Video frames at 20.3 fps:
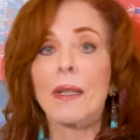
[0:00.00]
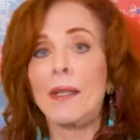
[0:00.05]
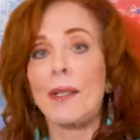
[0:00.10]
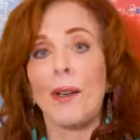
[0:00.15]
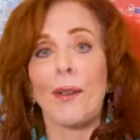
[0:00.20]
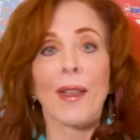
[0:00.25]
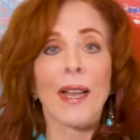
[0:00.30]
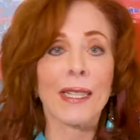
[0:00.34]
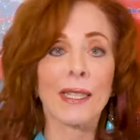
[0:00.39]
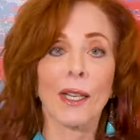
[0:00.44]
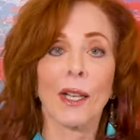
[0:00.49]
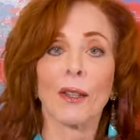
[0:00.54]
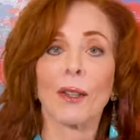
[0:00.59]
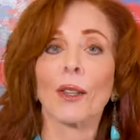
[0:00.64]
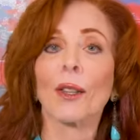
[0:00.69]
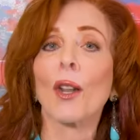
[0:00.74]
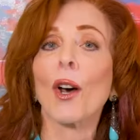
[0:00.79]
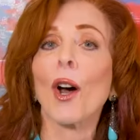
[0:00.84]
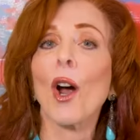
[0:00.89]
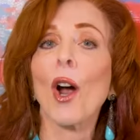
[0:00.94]
So that's a
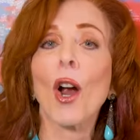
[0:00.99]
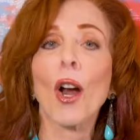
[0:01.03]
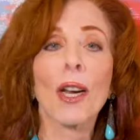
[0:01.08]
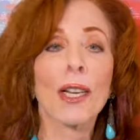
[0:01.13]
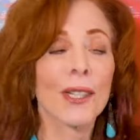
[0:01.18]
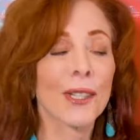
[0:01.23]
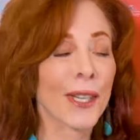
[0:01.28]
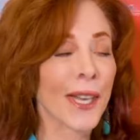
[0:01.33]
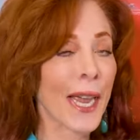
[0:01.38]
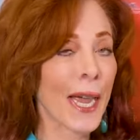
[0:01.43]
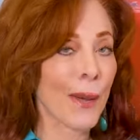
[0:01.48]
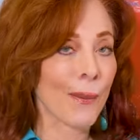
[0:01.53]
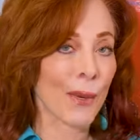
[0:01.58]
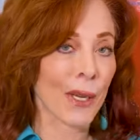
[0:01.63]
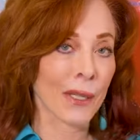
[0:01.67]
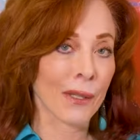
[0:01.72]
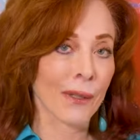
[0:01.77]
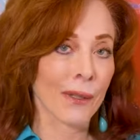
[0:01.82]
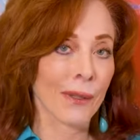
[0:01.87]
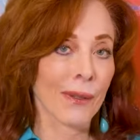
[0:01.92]
large
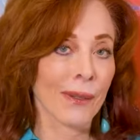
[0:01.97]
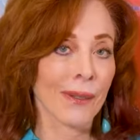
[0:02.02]
gamut.